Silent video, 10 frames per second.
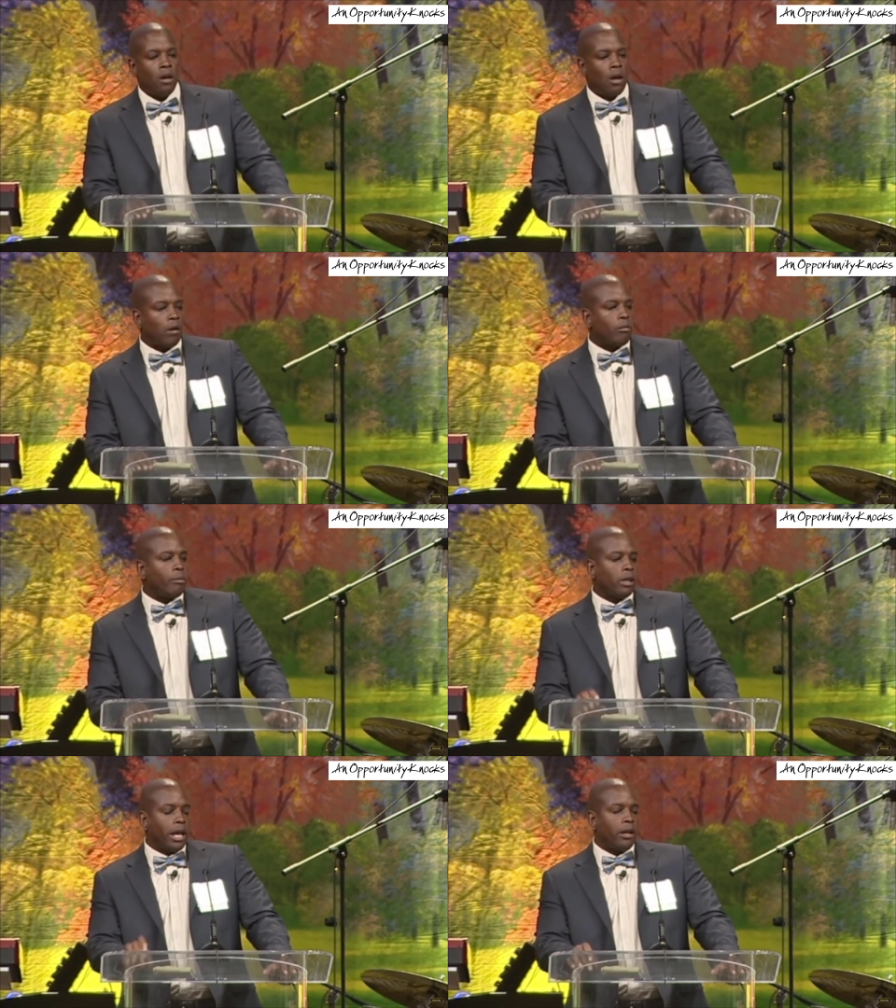I can
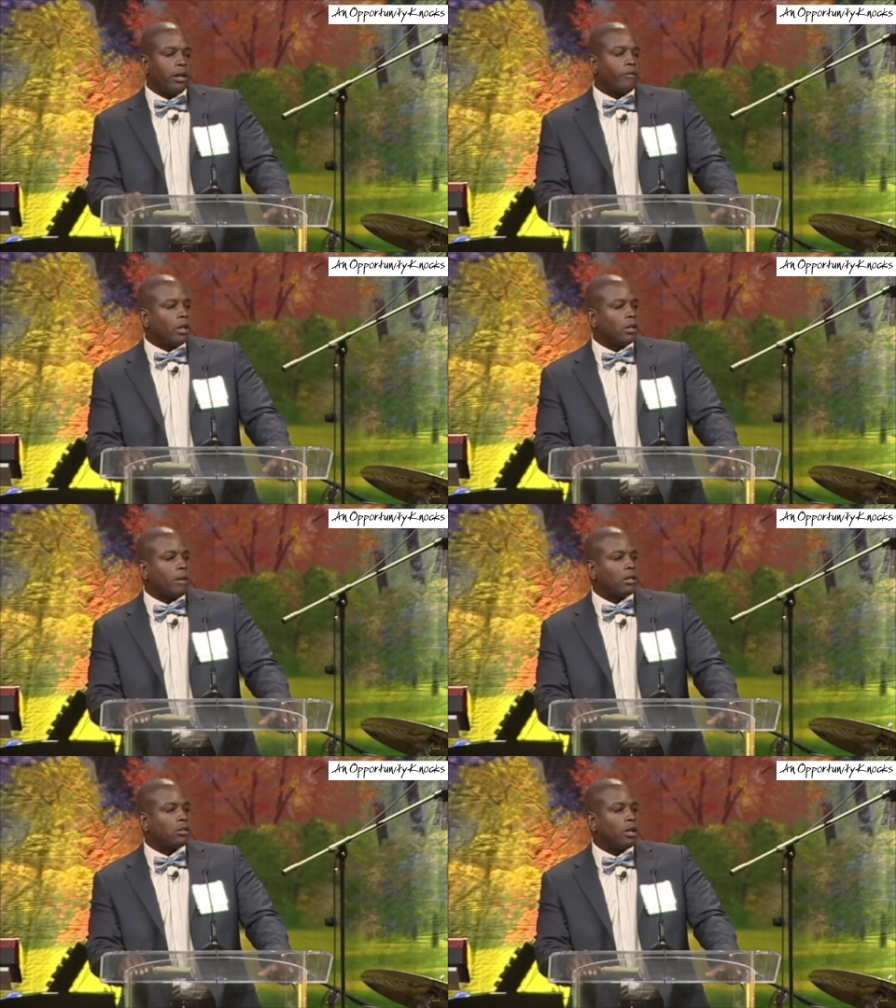remember laying there thinking
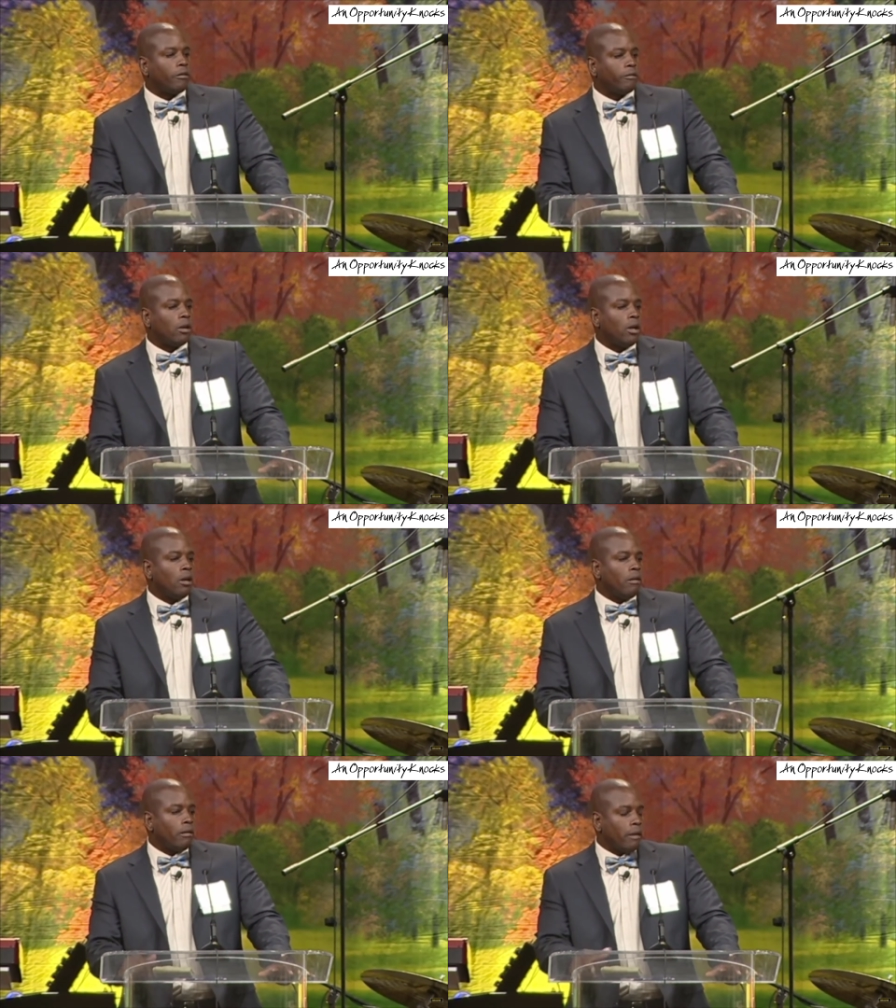to myself
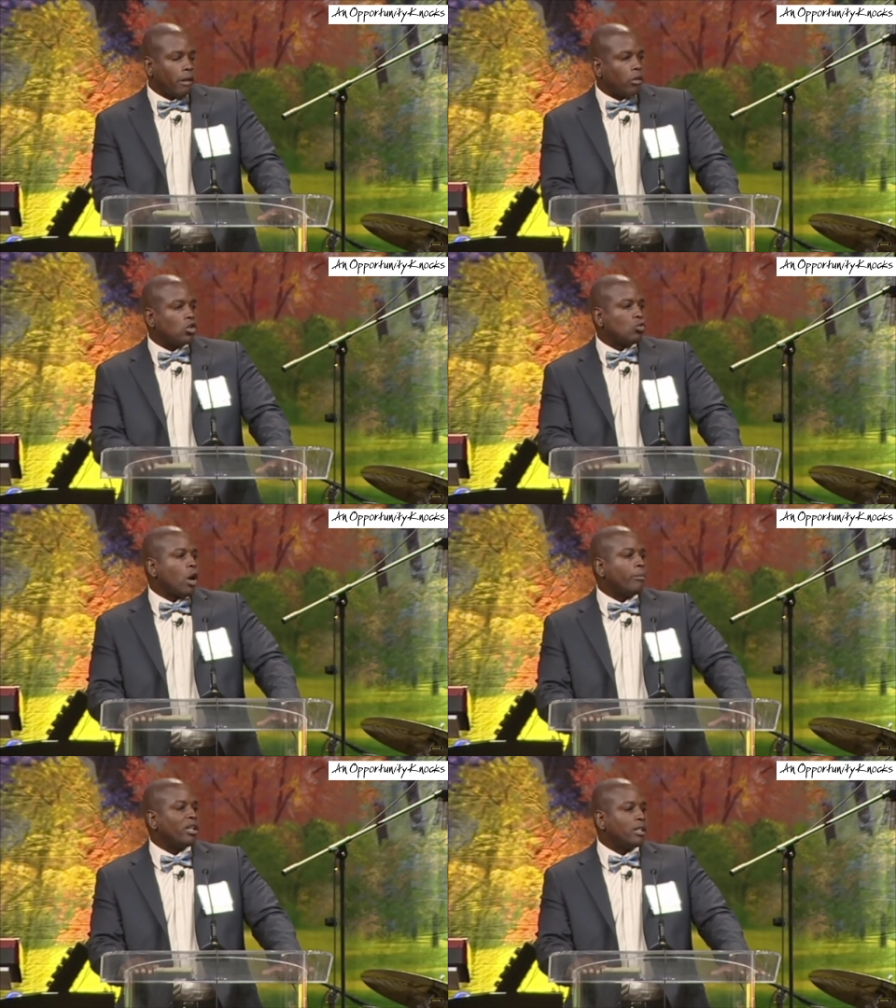that this is
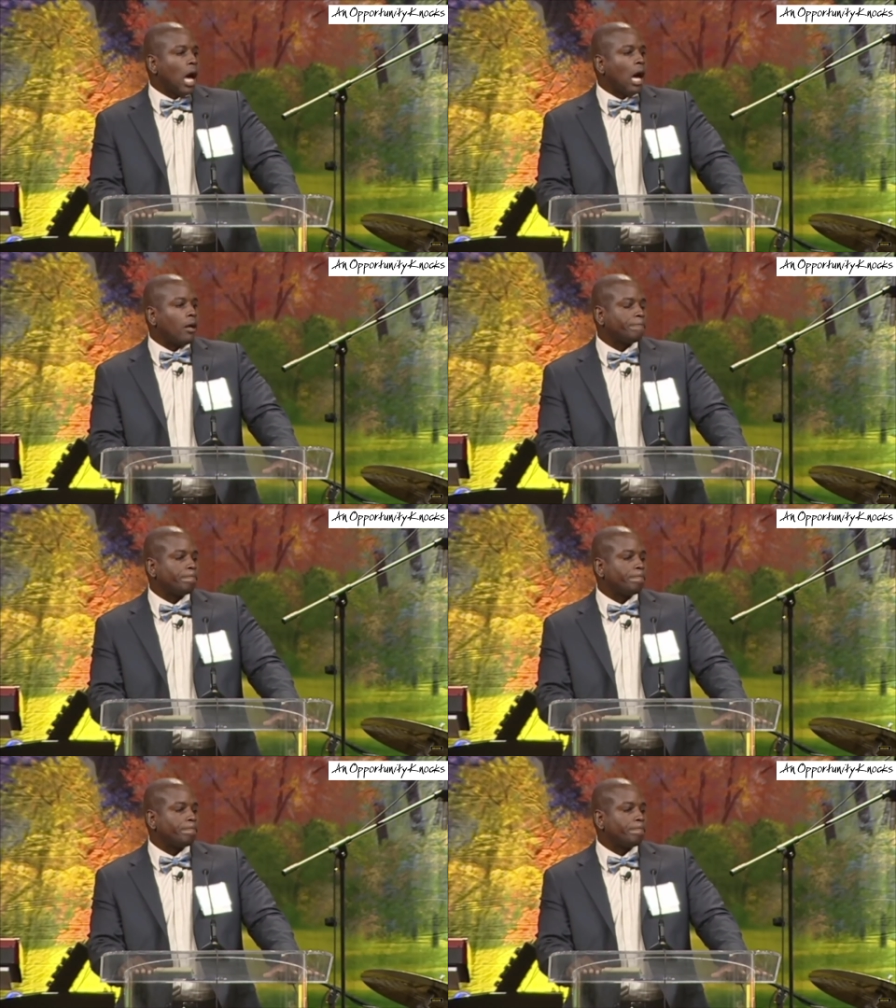where I'm gonna die.